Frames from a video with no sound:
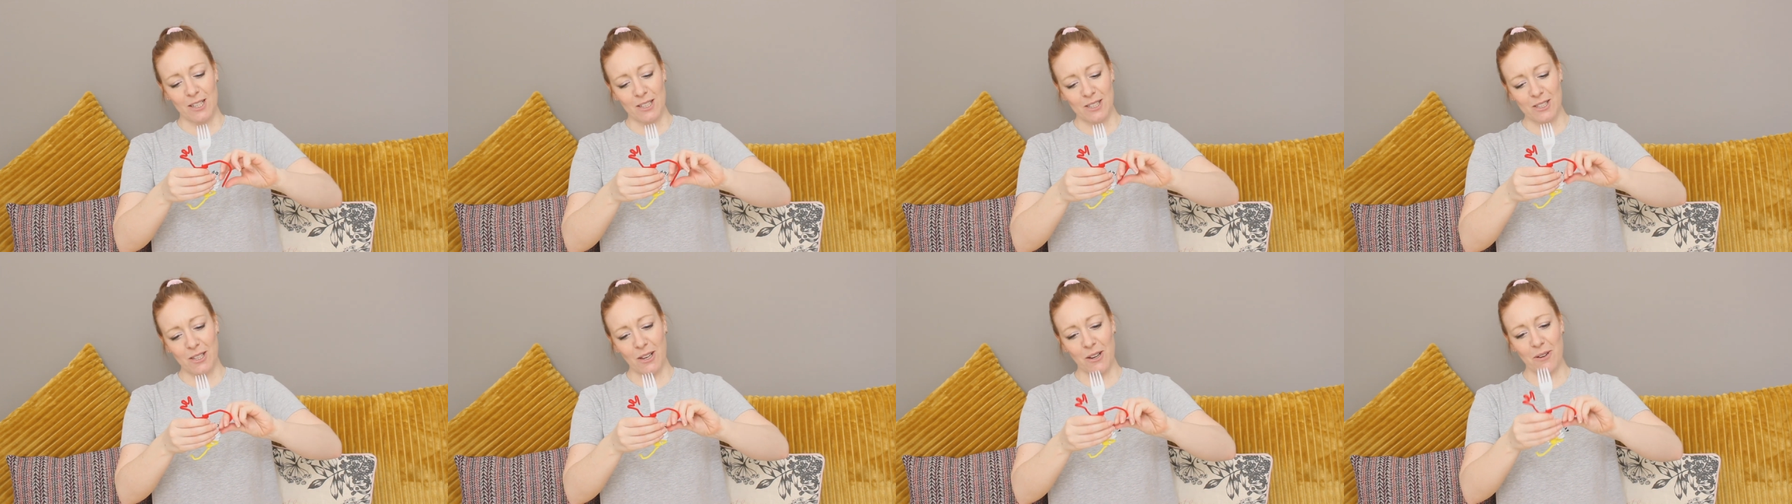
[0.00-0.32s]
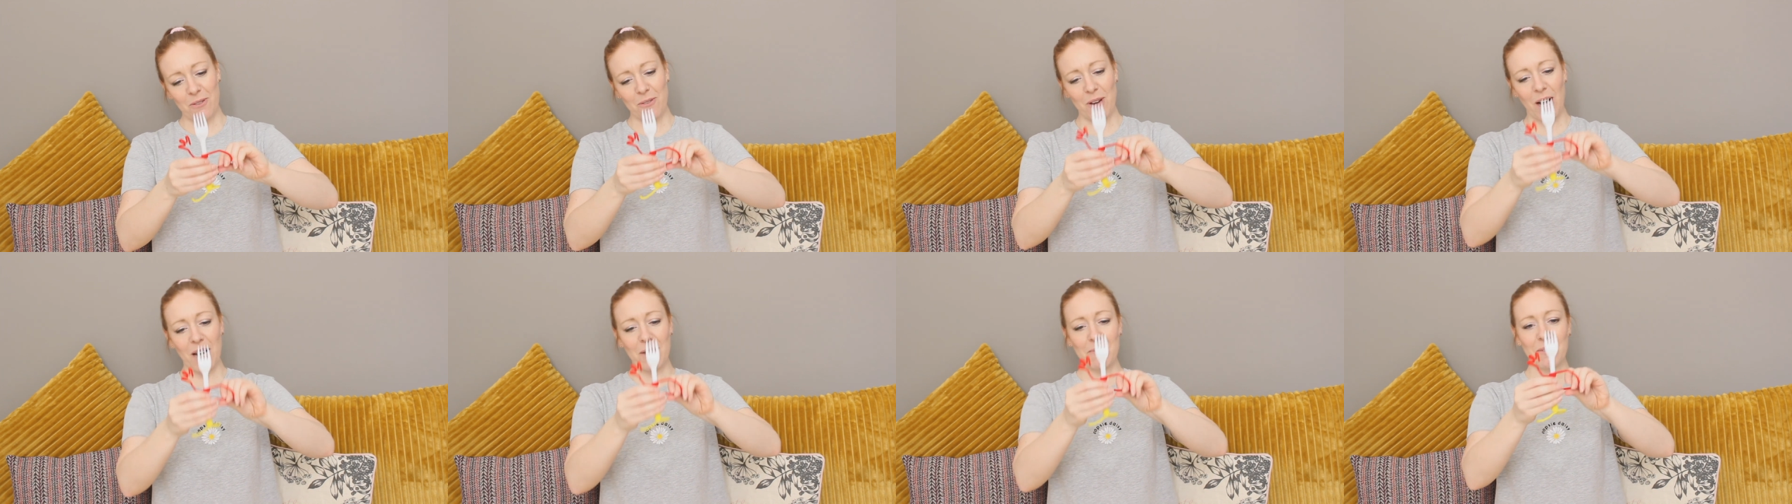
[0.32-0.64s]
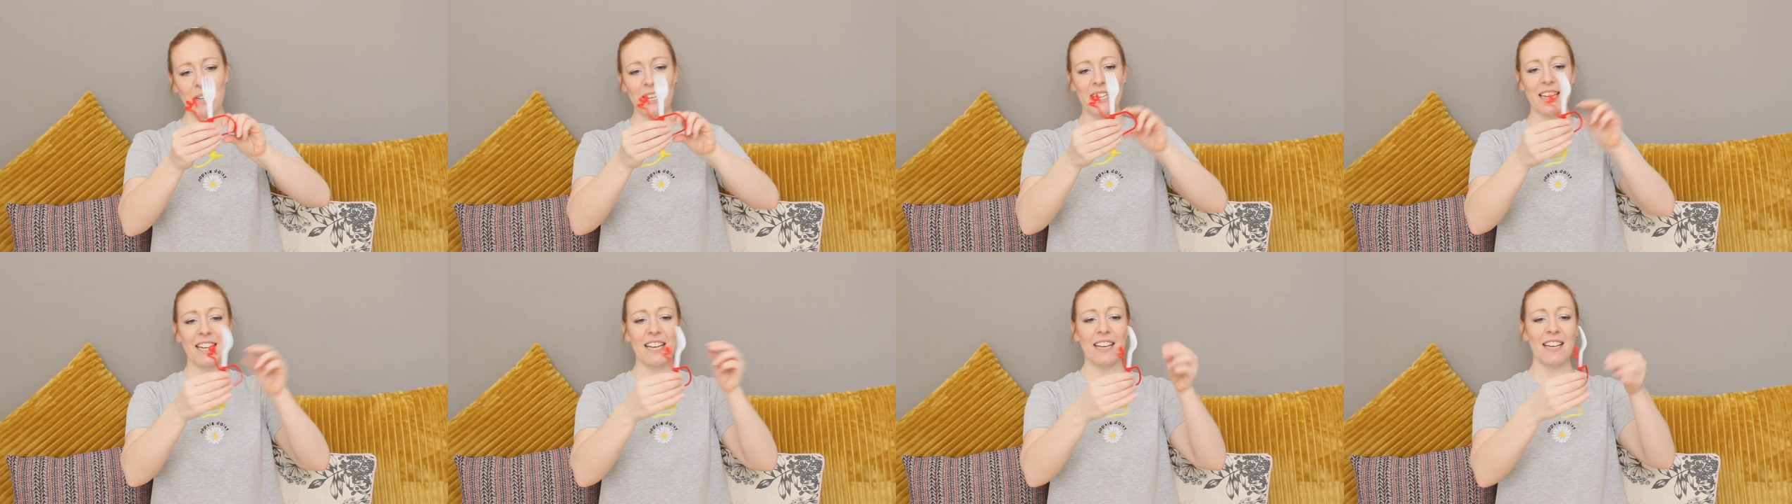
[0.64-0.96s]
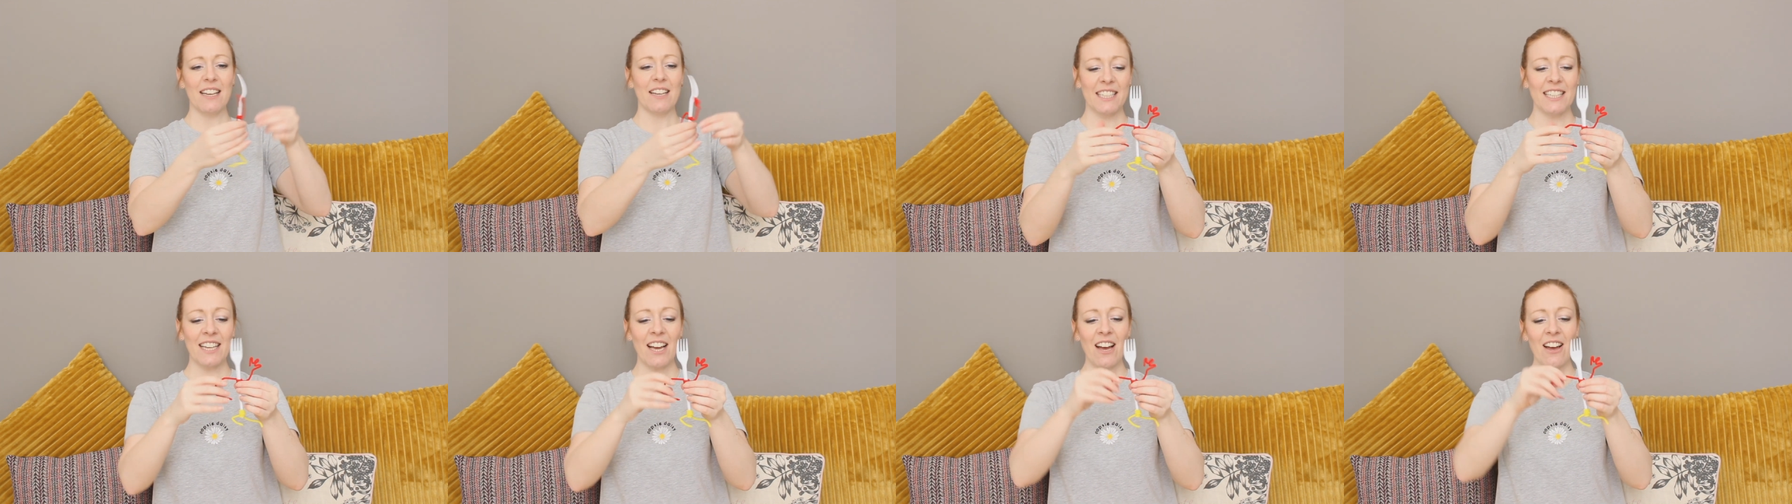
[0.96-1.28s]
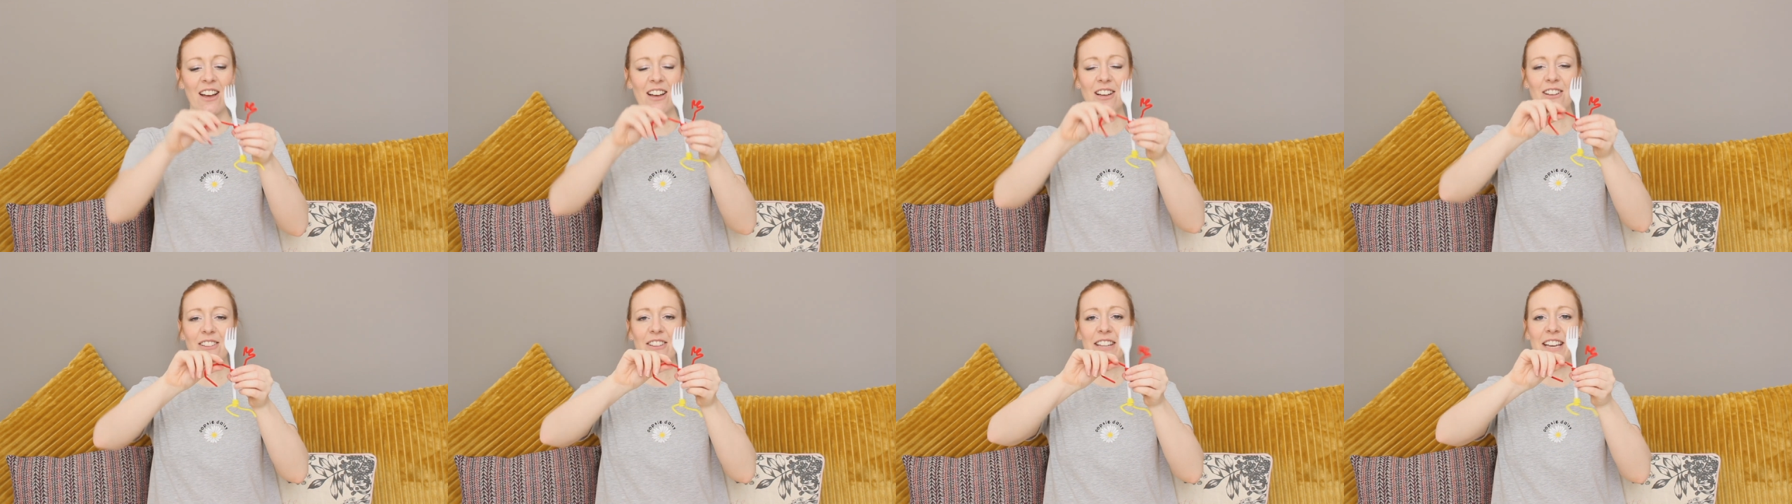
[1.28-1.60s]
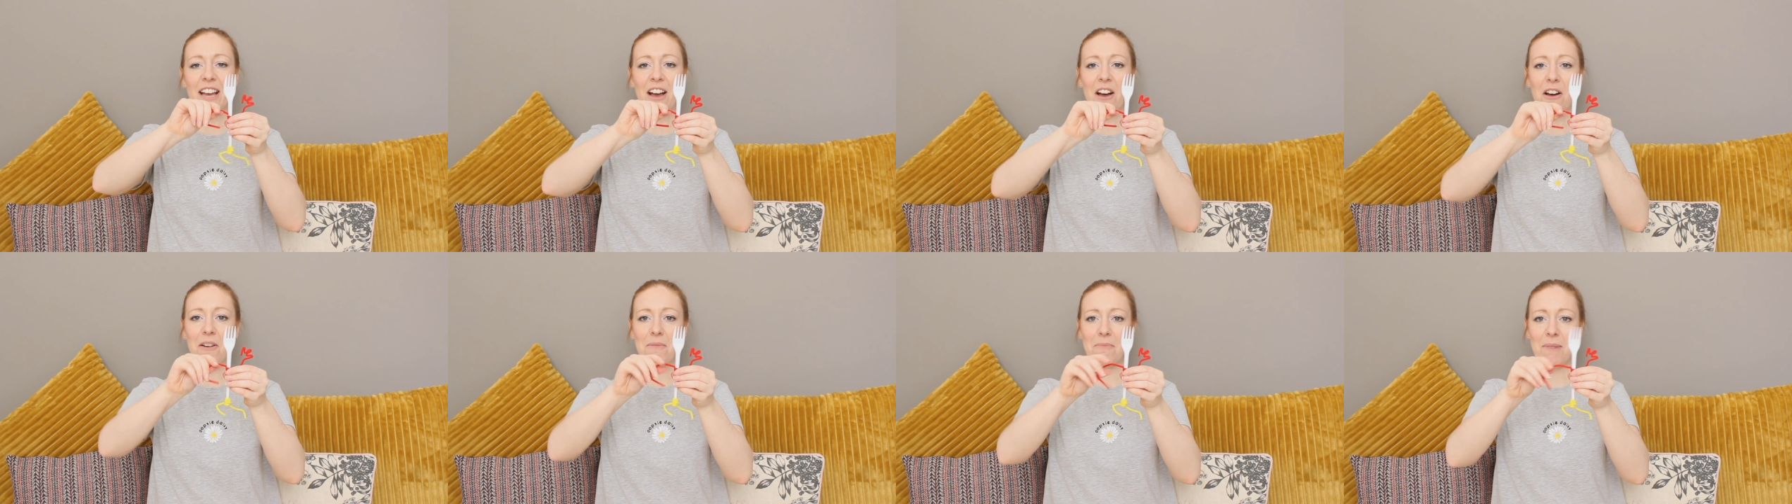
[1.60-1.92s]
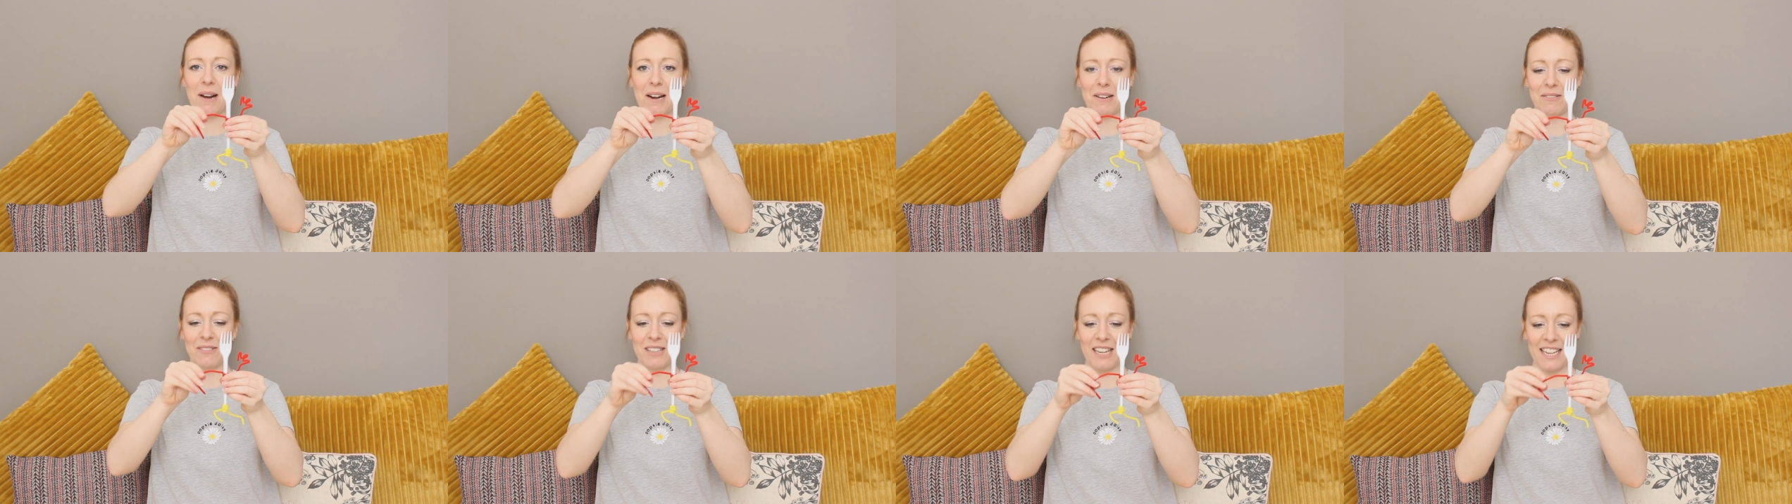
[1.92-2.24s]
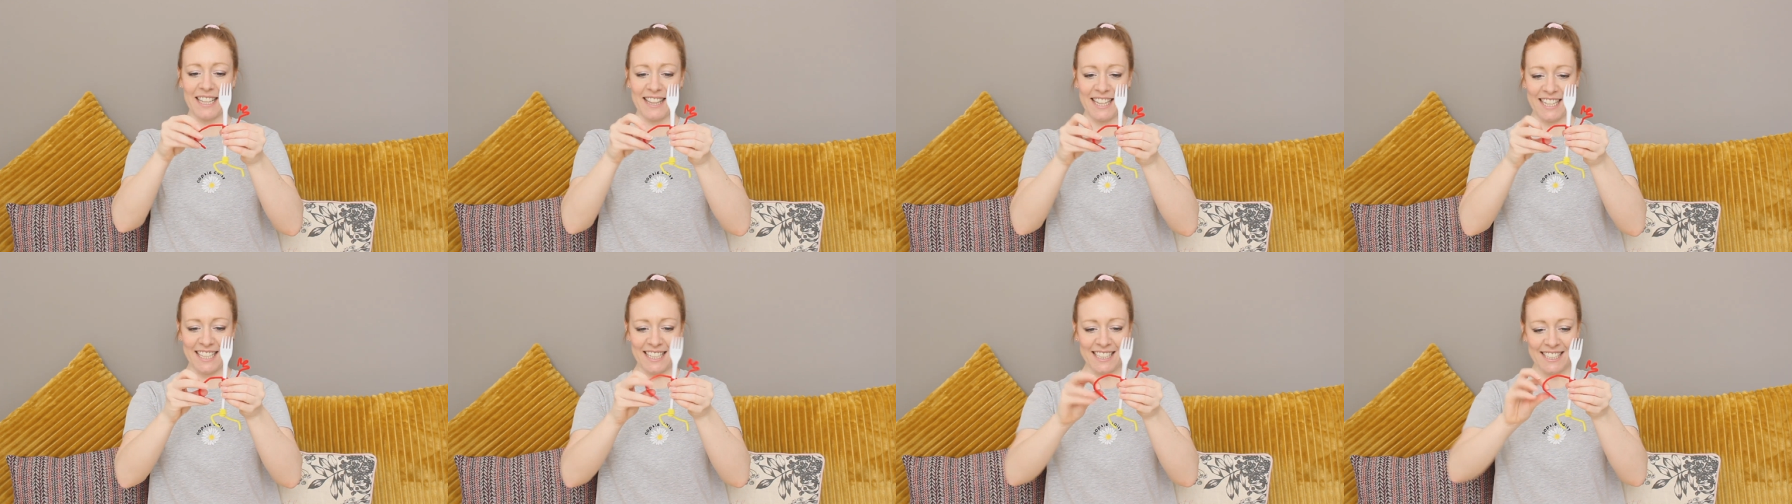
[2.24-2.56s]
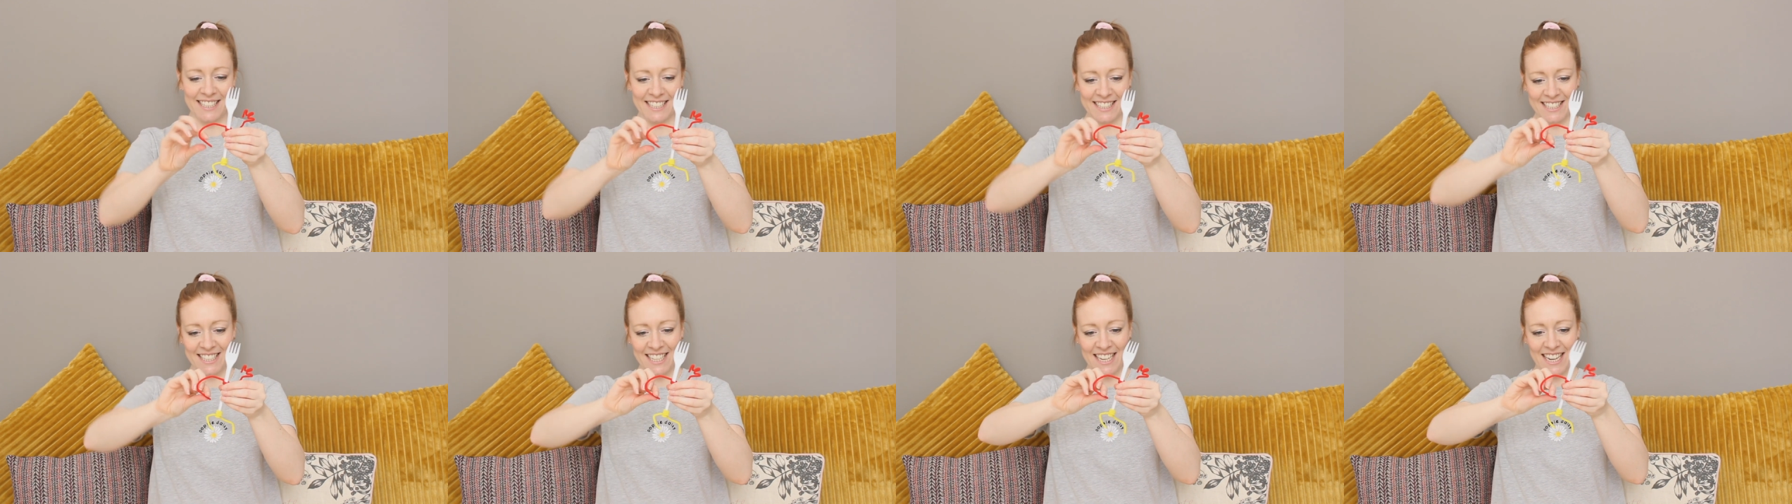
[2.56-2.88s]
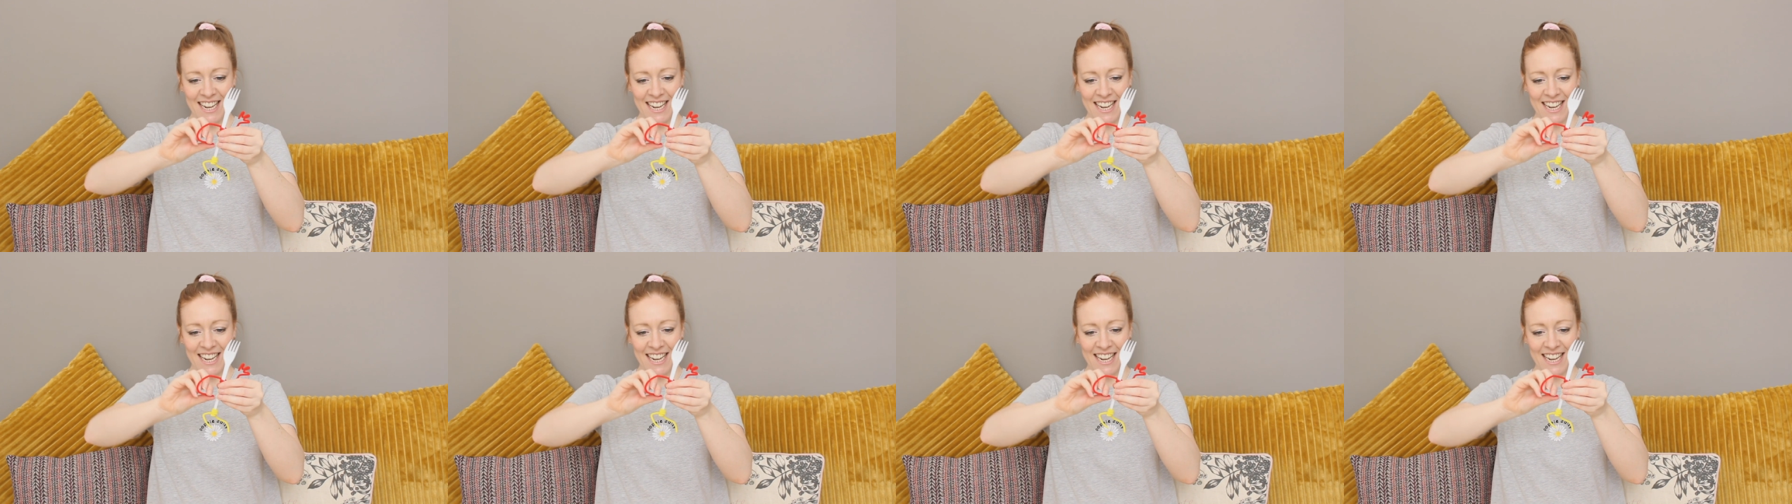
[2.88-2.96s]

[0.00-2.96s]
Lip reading: So I'm going to curl the arm round like this,